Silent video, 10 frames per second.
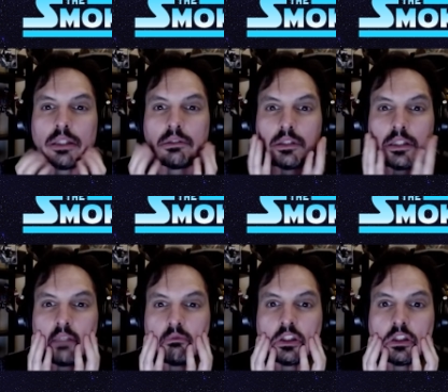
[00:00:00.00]
mean, it's just
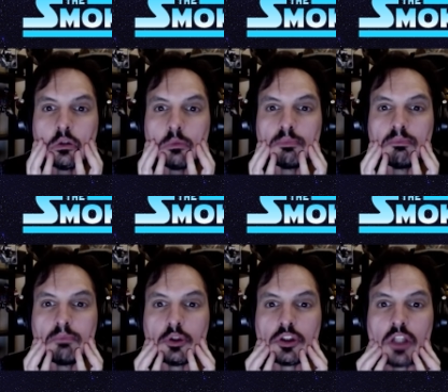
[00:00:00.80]
that is still
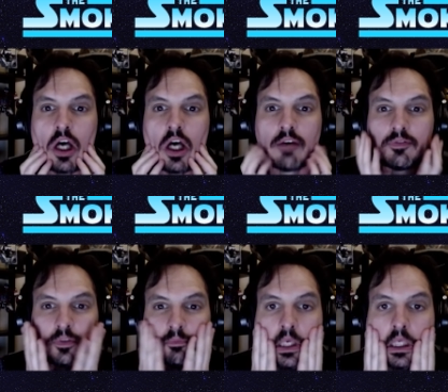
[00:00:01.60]
pushed off
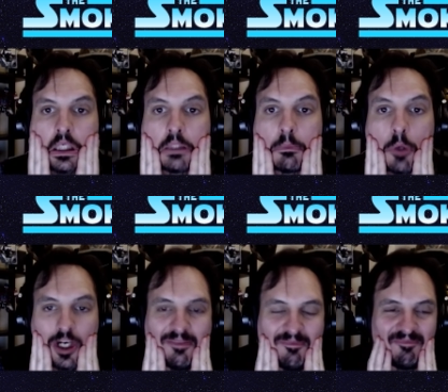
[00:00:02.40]
from making any more.
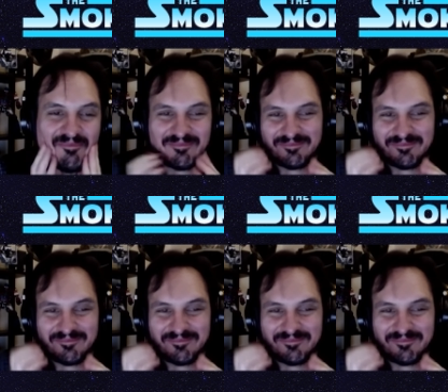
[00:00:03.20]
Yeah.